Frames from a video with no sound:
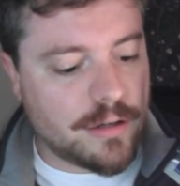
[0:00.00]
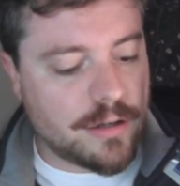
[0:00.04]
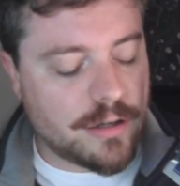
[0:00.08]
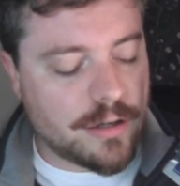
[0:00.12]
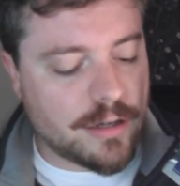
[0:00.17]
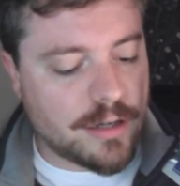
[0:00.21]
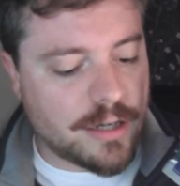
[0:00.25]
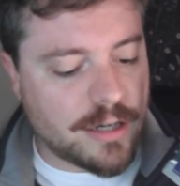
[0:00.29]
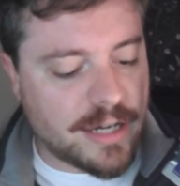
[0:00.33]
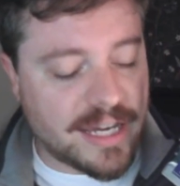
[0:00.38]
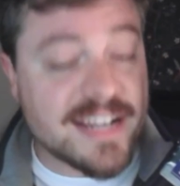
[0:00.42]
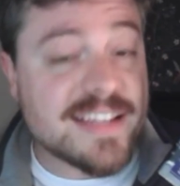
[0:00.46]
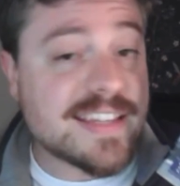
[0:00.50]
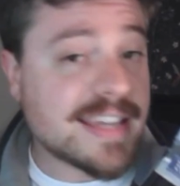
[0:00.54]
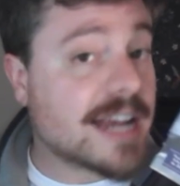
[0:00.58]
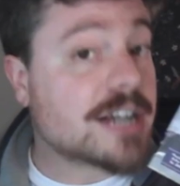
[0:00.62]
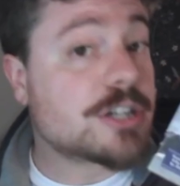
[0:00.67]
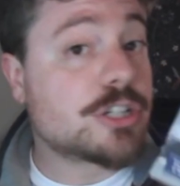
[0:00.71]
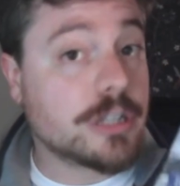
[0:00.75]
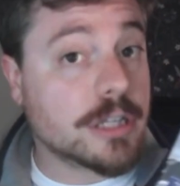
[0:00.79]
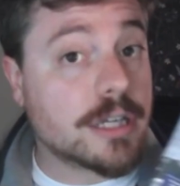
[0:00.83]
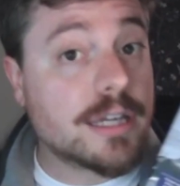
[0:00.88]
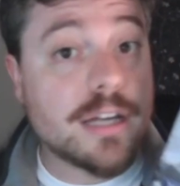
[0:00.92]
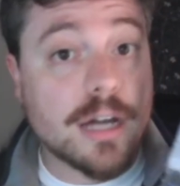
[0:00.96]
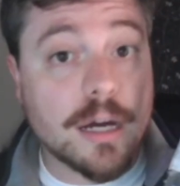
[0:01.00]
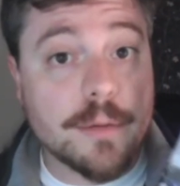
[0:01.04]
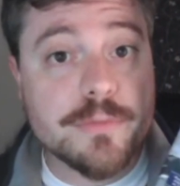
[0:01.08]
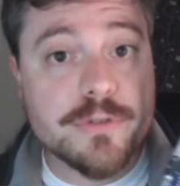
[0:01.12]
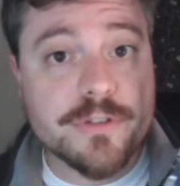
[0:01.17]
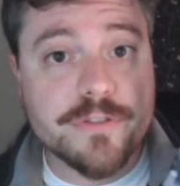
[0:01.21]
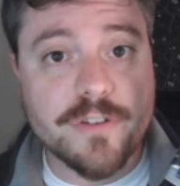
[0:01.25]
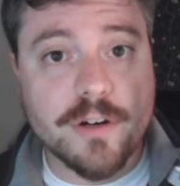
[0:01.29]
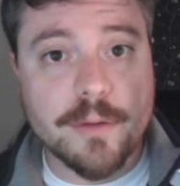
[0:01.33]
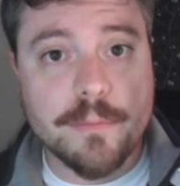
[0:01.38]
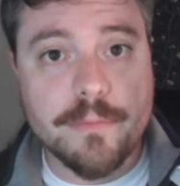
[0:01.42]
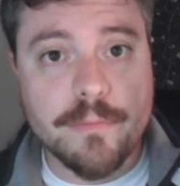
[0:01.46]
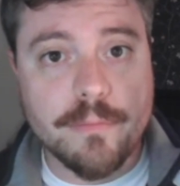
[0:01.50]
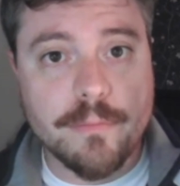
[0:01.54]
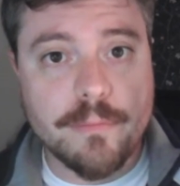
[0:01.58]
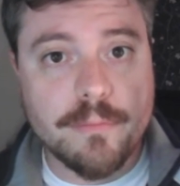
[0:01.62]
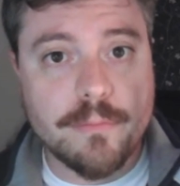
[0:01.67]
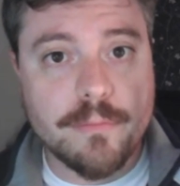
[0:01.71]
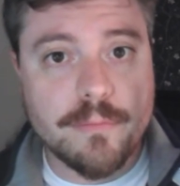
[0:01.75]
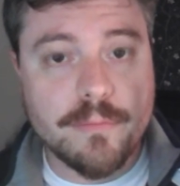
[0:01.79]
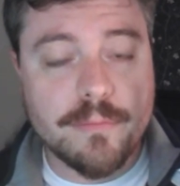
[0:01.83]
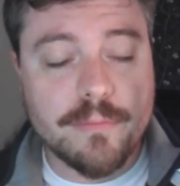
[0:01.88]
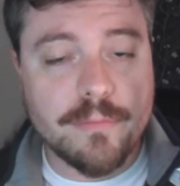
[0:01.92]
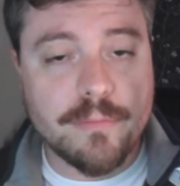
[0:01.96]
and it actually comes from
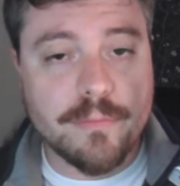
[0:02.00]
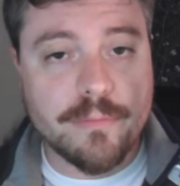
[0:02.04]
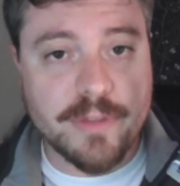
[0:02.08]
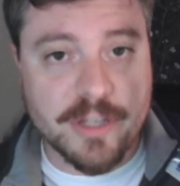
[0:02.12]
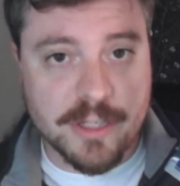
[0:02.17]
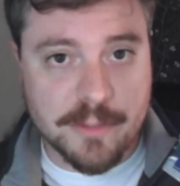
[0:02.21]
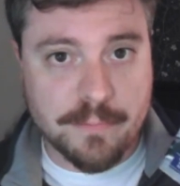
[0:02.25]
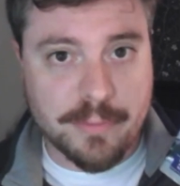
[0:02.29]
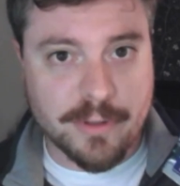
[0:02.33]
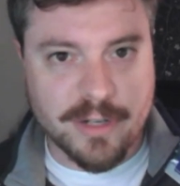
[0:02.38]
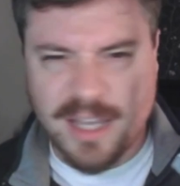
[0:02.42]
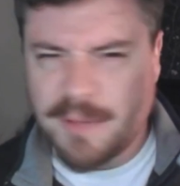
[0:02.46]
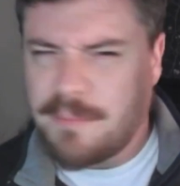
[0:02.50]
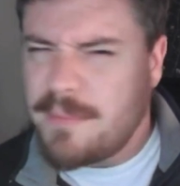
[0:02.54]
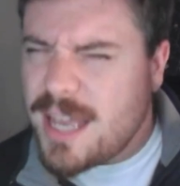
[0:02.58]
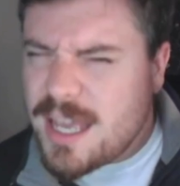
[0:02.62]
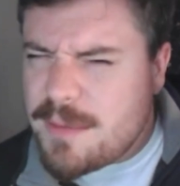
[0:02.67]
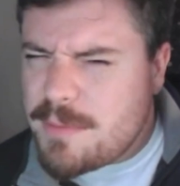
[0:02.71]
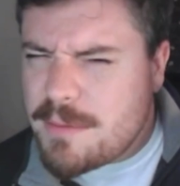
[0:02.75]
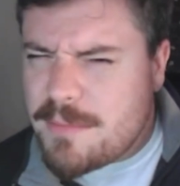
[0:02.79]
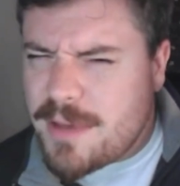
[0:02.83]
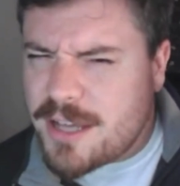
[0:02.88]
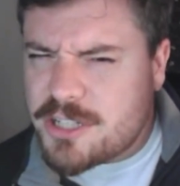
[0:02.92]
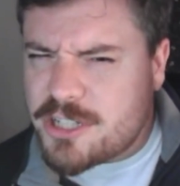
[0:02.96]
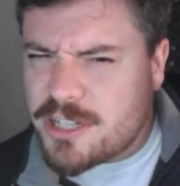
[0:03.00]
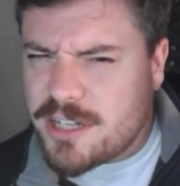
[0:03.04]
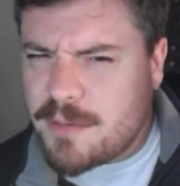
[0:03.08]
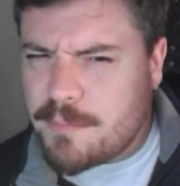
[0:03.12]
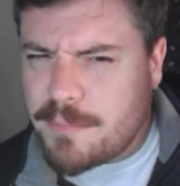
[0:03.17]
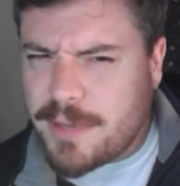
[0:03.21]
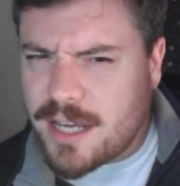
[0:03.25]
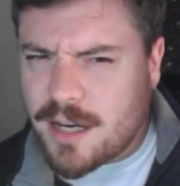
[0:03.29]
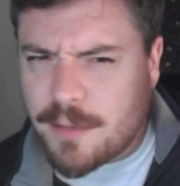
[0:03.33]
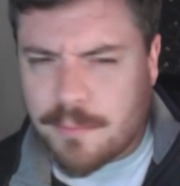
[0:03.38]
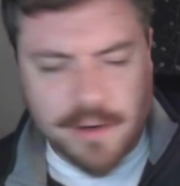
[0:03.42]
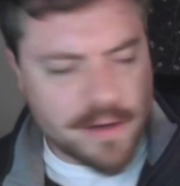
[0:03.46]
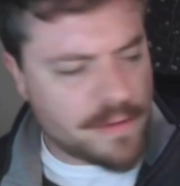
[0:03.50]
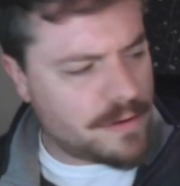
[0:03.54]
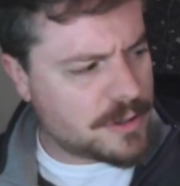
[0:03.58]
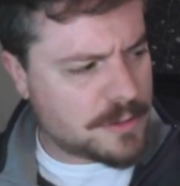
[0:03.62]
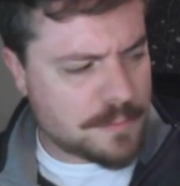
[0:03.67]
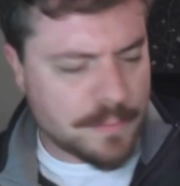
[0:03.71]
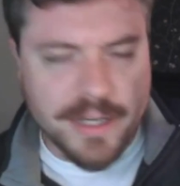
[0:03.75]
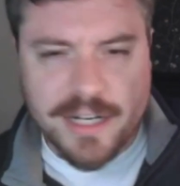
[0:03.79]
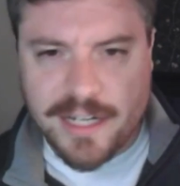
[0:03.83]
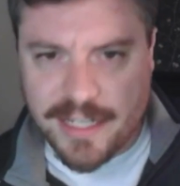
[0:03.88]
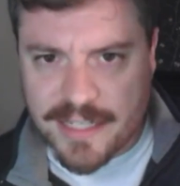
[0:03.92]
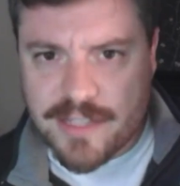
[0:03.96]
this book. It may be mentioned in Band of Brothers,
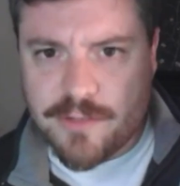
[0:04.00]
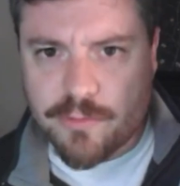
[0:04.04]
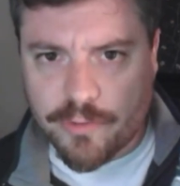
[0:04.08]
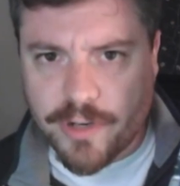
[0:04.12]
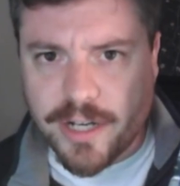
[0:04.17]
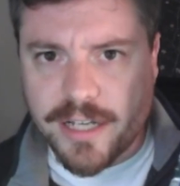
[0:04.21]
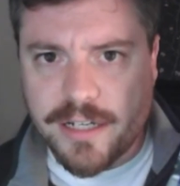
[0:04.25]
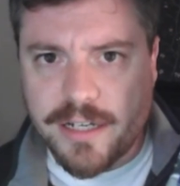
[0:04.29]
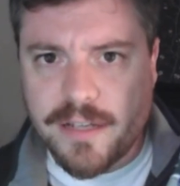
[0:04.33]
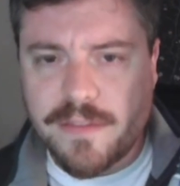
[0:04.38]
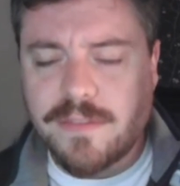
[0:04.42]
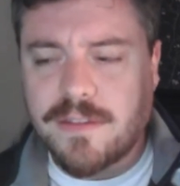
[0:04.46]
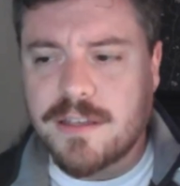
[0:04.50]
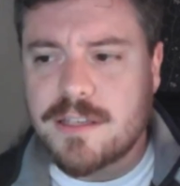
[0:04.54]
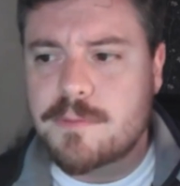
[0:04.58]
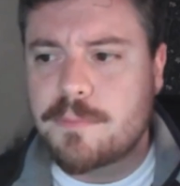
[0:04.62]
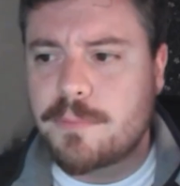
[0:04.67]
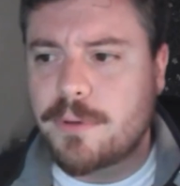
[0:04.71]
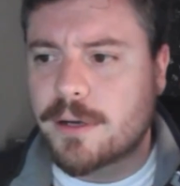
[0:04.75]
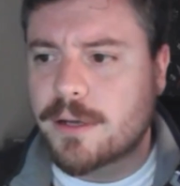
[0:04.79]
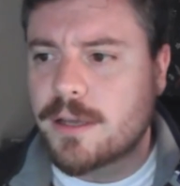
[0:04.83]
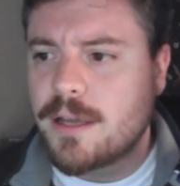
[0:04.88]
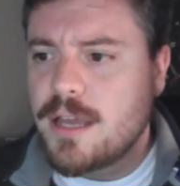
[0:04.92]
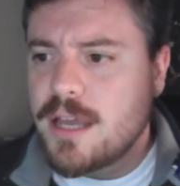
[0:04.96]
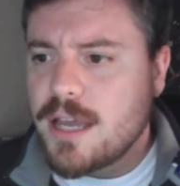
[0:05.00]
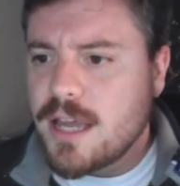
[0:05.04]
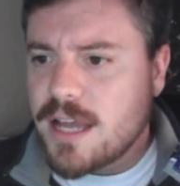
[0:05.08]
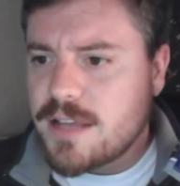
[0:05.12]
but it's written in this book.